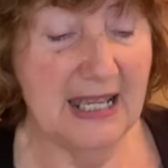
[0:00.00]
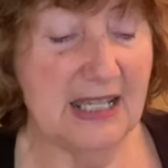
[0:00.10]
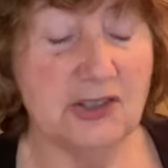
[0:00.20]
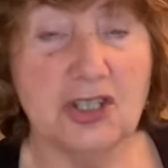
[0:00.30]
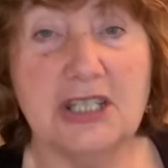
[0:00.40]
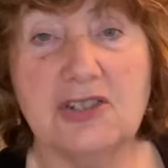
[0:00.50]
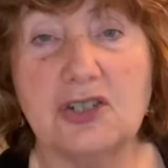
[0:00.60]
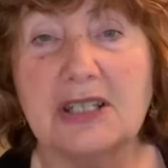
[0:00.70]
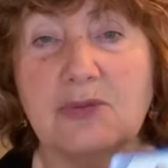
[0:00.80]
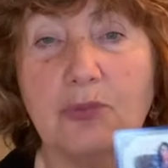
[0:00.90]
and she's
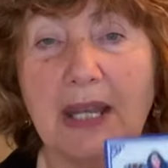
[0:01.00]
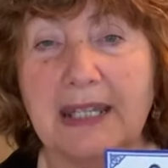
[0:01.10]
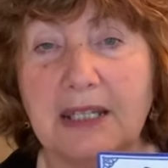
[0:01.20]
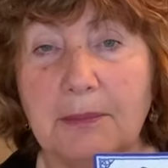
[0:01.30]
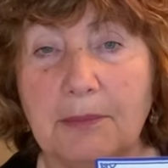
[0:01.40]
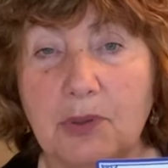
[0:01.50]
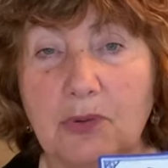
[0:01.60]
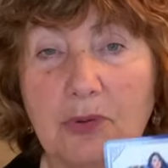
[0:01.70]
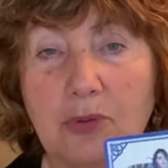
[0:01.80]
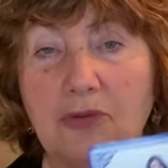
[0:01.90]
just ready to
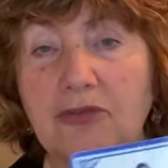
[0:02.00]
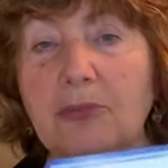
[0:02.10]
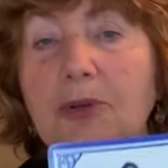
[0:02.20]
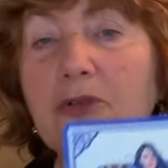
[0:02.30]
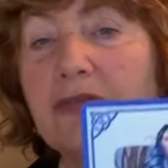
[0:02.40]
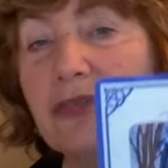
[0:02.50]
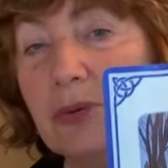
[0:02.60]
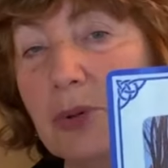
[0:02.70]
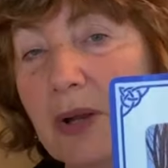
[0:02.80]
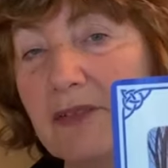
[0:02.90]
move
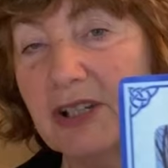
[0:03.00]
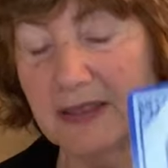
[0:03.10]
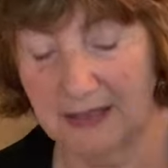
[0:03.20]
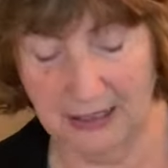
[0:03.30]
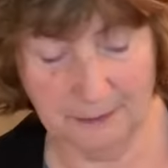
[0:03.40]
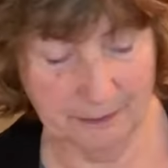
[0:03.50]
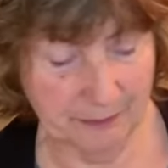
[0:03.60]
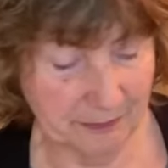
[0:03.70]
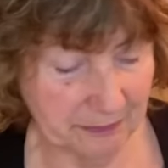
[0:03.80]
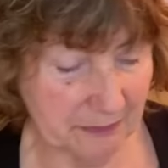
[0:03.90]
through everything.
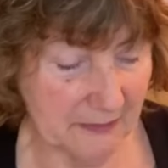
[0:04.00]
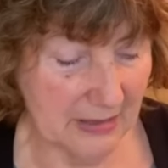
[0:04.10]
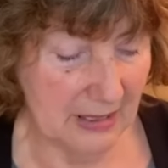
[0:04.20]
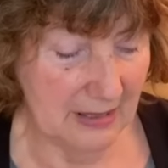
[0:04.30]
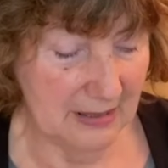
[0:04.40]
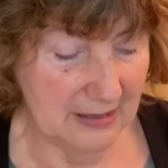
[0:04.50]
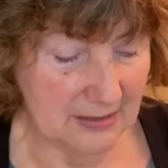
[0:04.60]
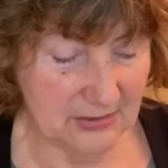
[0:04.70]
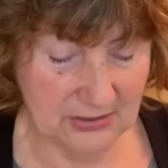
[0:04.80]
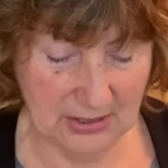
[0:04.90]

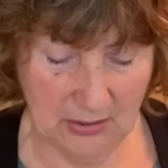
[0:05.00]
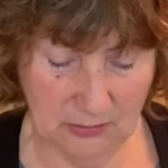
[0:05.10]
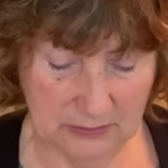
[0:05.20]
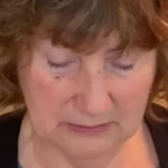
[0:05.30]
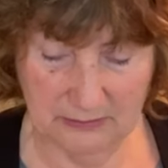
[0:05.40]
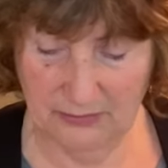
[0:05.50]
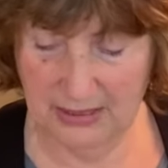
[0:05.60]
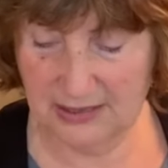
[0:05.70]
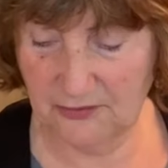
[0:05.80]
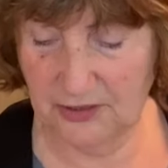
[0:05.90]
So
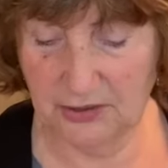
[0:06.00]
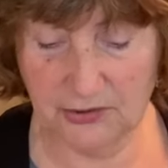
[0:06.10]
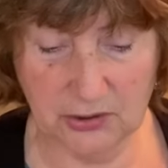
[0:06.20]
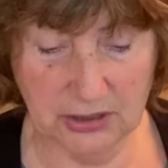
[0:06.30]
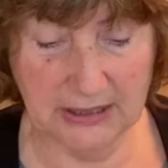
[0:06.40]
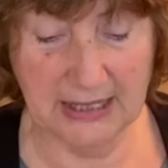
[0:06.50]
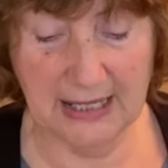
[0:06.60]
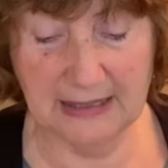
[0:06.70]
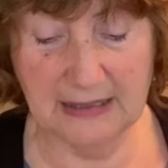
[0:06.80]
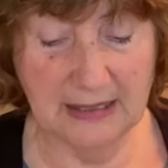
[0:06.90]
this feels good.
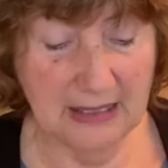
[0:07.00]
And